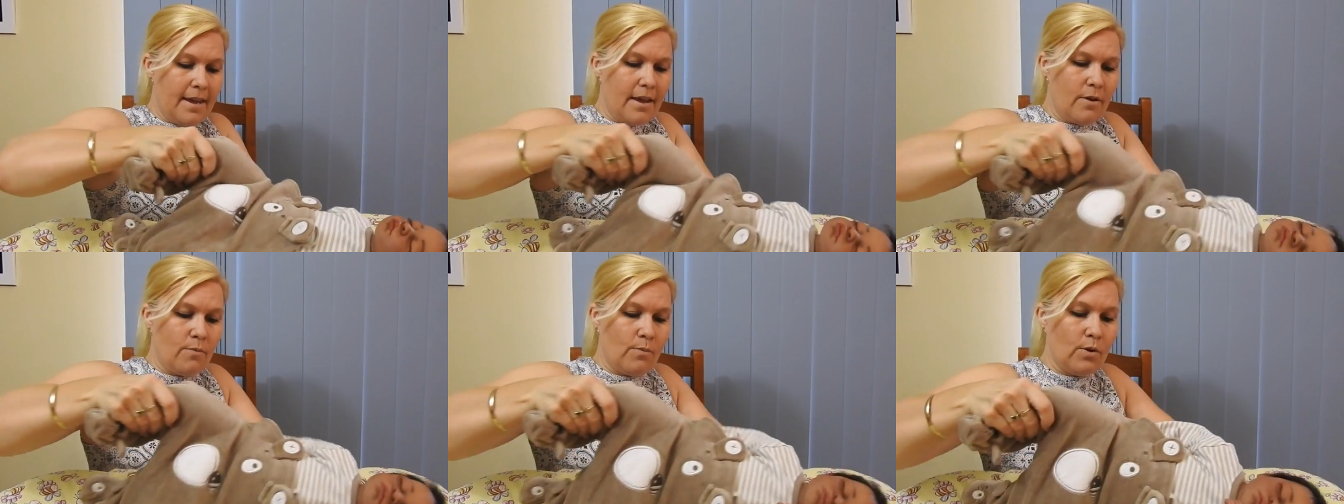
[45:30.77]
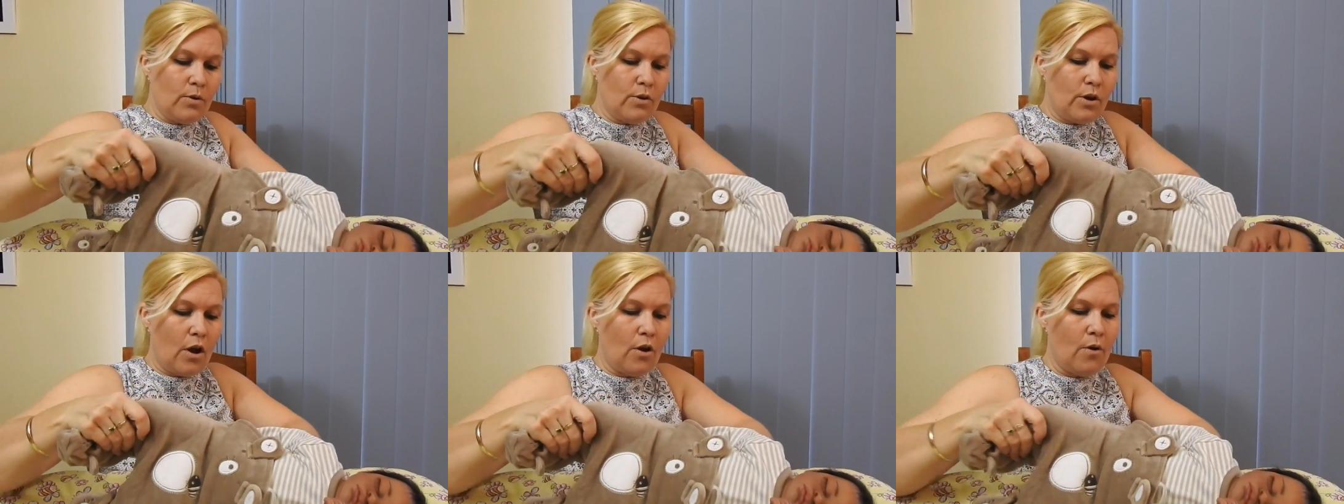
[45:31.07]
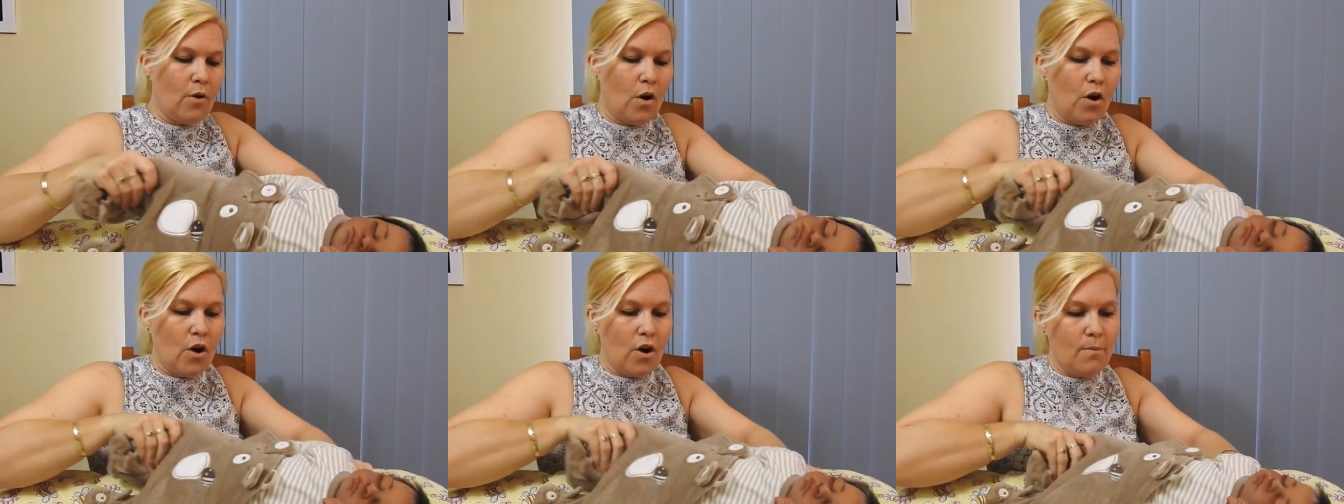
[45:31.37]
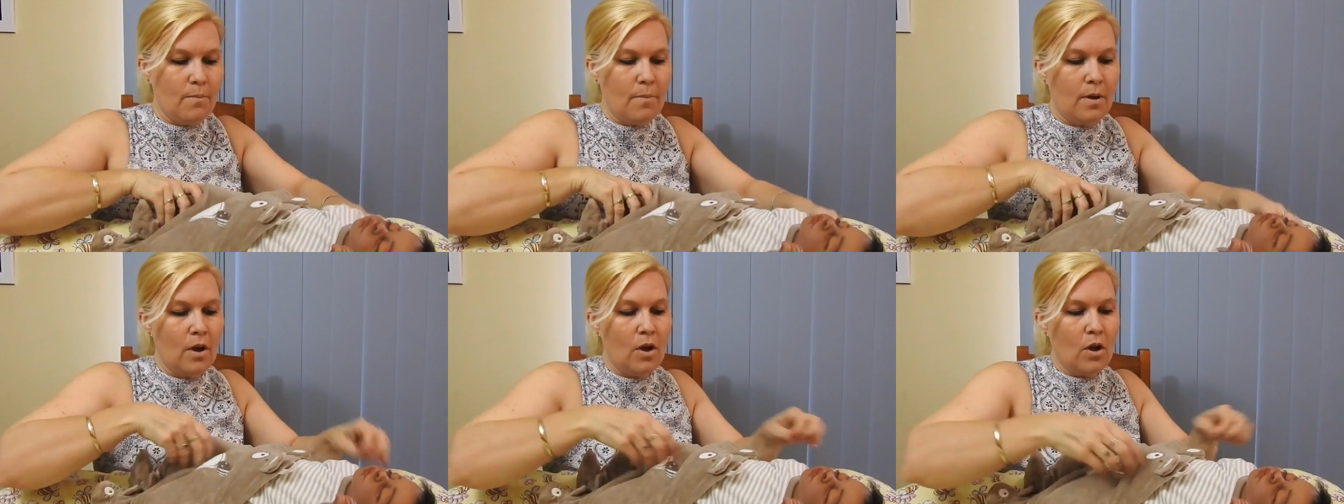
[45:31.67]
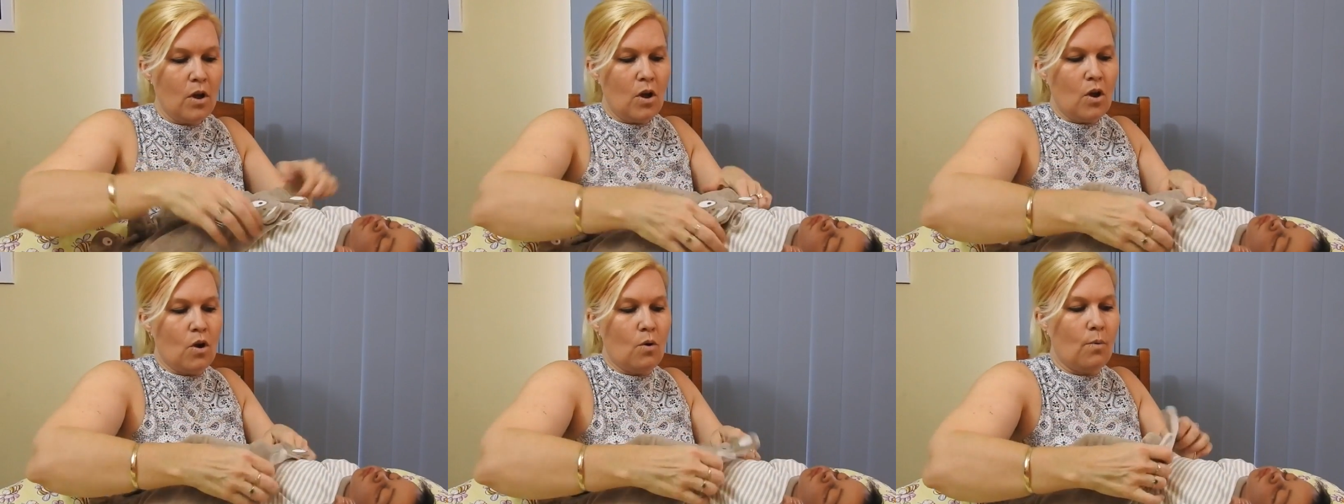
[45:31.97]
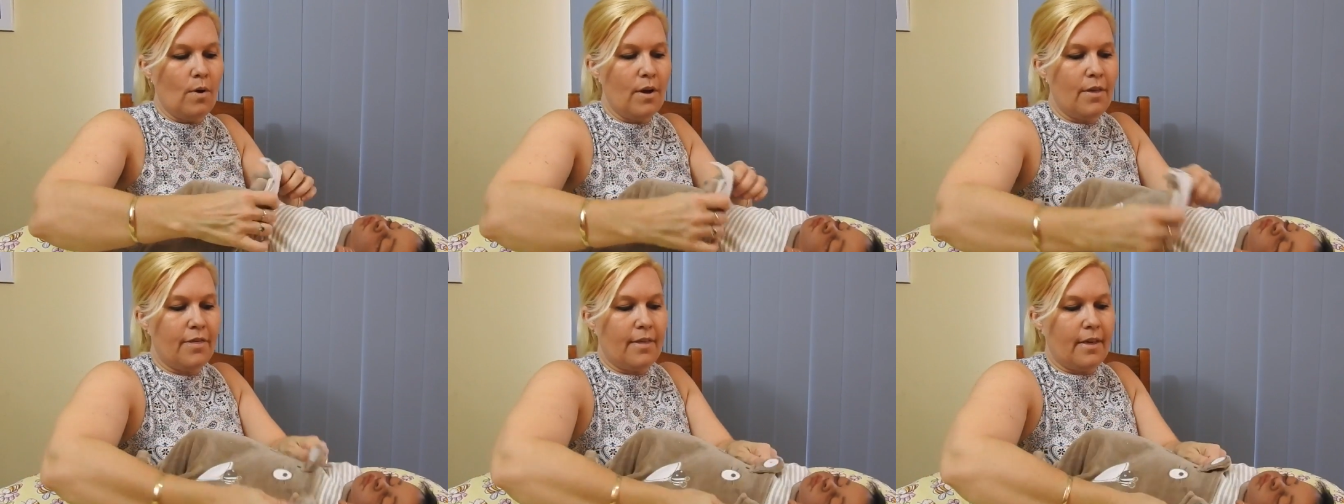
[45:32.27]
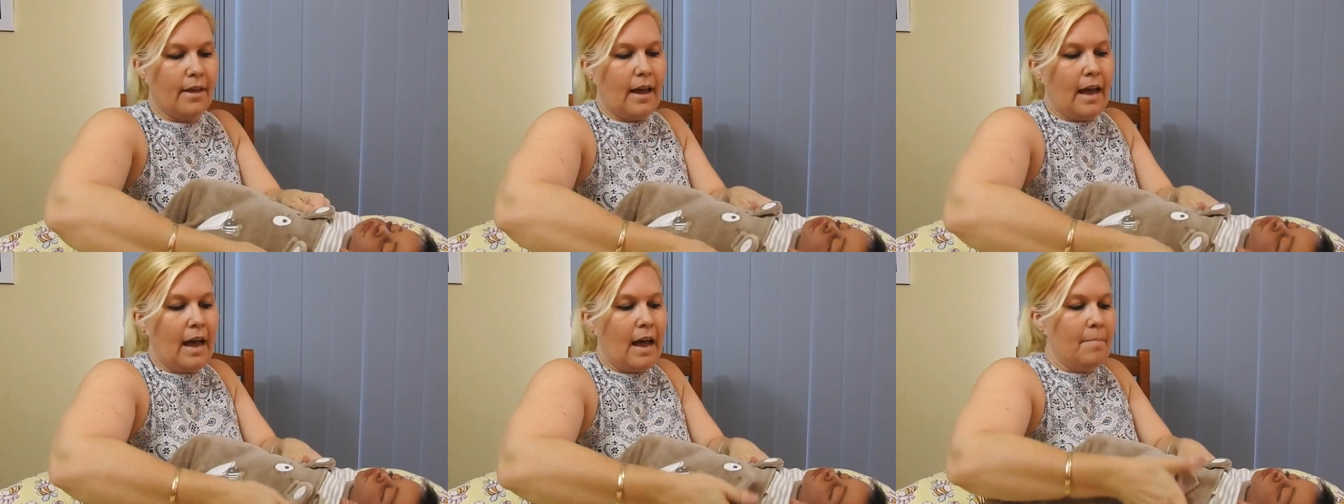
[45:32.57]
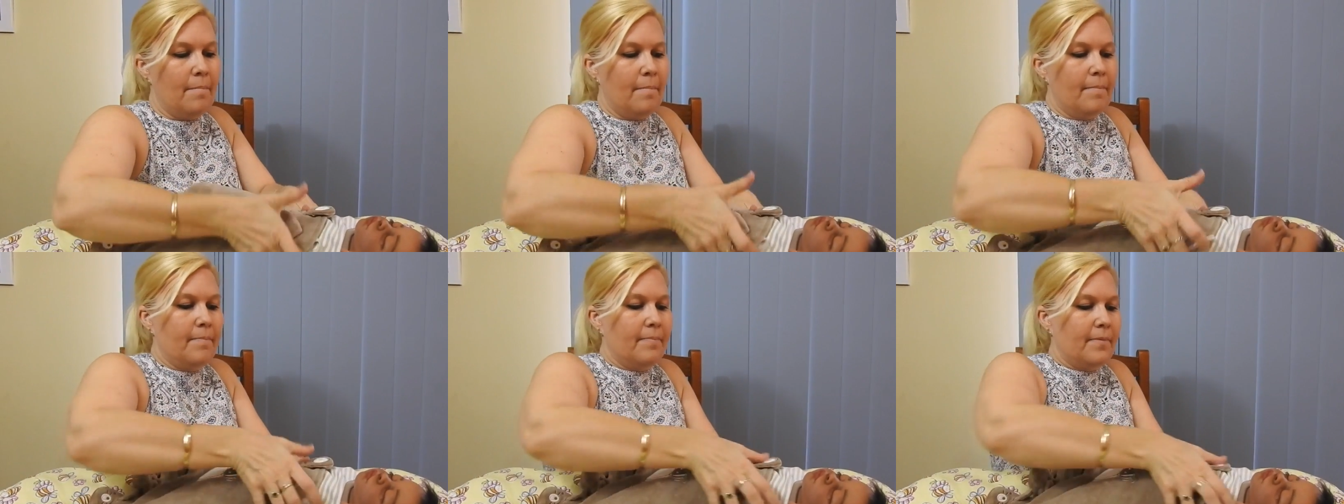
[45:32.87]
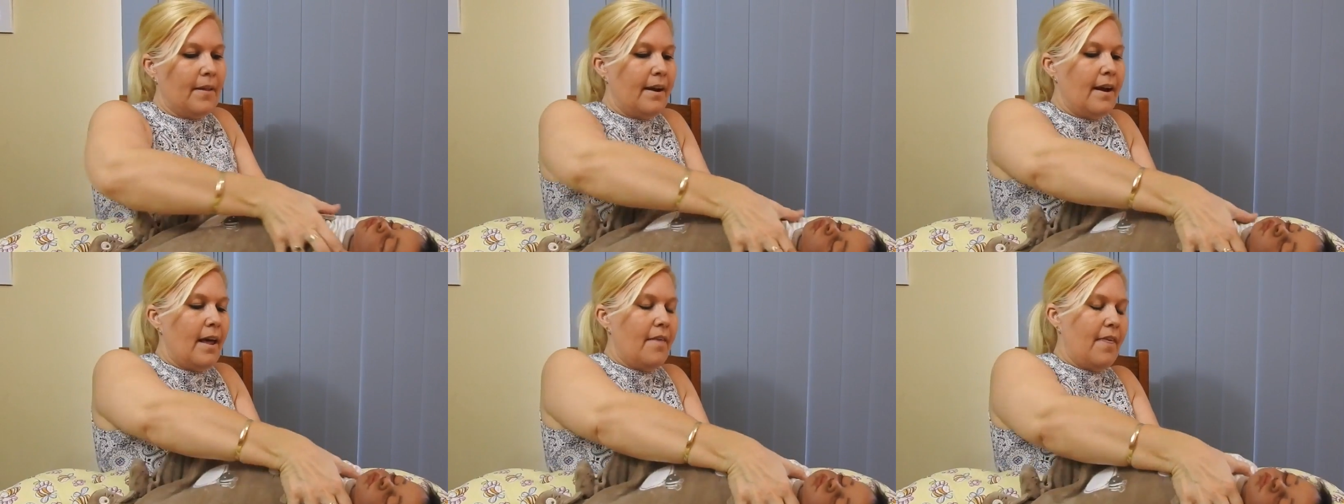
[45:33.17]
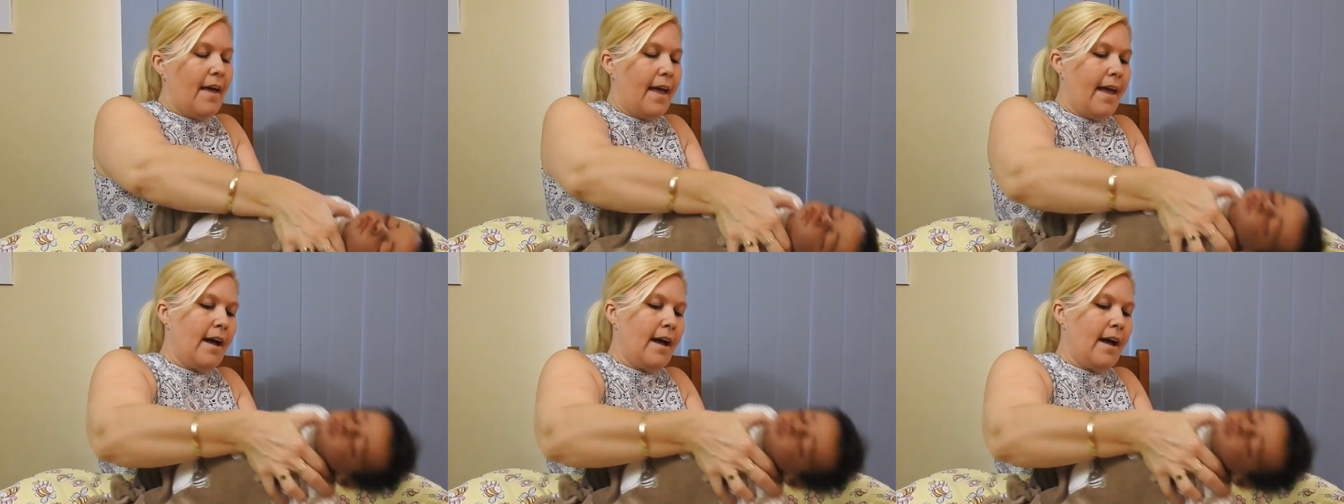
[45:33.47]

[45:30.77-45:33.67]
He will go home with another